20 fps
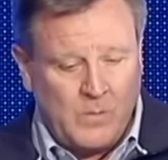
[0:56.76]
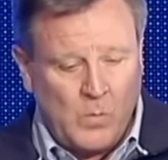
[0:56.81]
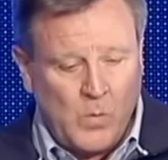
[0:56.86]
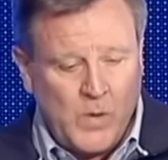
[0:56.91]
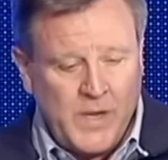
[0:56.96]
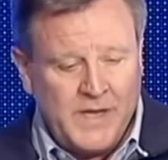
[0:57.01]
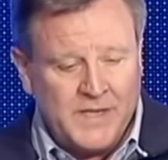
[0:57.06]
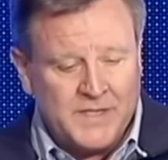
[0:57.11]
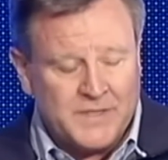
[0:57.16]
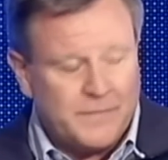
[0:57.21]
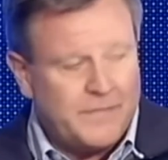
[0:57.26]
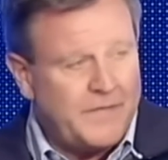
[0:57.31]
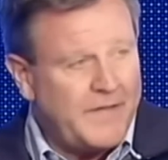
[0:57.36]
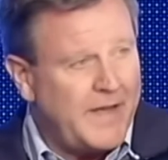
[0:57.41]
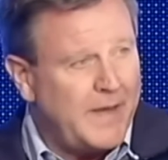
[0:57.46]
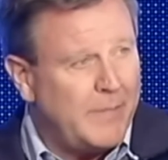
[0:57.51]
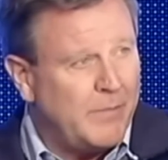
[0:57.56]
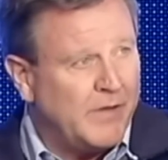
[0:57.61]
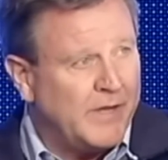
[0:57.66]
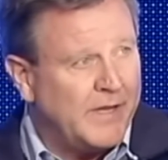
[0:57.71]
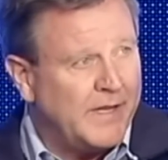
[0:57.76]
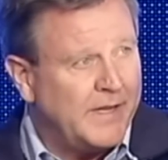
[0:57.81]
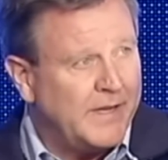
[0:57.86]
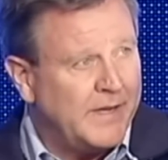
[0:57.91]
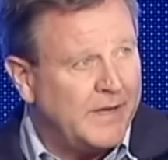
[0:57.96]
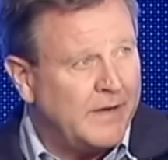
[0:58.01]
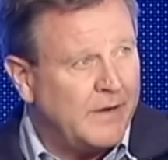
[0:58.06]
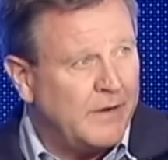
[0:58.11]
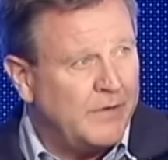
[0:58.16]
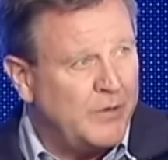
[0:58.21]
we as a family
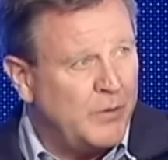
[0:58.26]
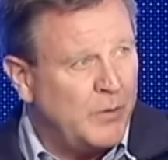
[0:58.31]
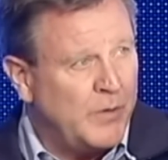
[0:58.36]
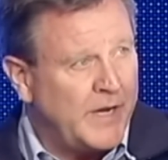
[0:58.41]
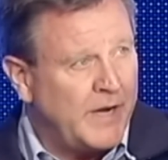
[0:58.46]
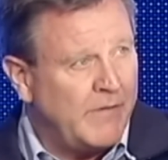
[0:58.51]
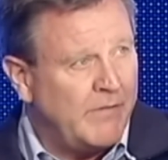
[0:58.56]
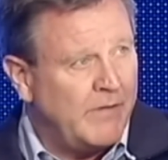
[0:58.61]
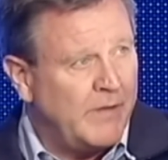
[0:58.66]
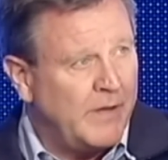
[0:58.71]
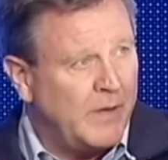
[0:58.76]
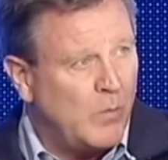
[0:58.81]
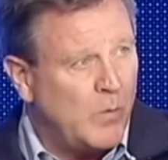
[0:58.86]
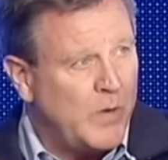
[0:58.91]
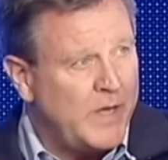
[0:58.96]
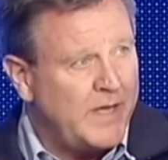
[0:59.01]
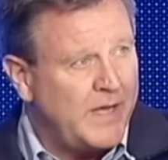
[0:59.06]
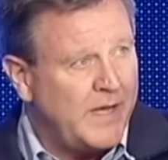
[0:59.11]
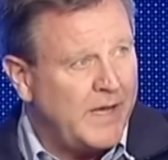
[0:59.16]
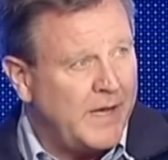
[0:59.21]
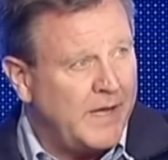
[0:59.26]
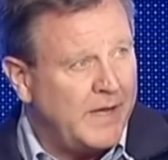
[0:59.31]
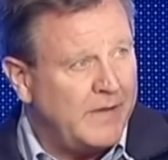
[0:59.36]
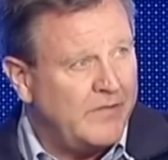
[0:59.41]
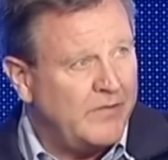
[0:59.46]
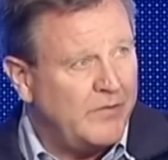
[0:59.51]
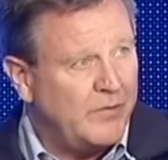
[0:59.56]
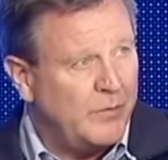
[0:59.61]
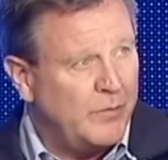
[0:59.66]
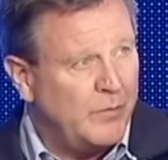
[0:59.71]
are doing everything we
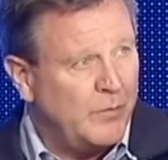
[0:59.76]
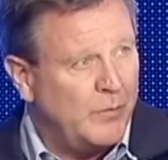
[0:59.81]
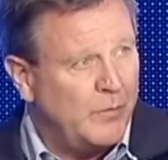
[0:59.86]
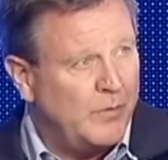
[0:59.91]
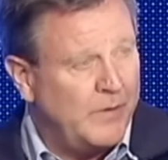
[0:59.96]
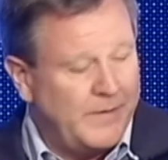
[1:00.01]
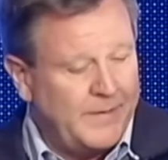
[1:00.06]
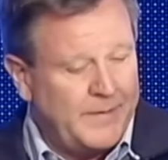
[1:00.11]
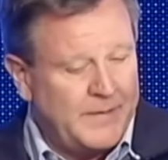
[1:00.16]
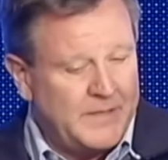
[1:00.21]
can to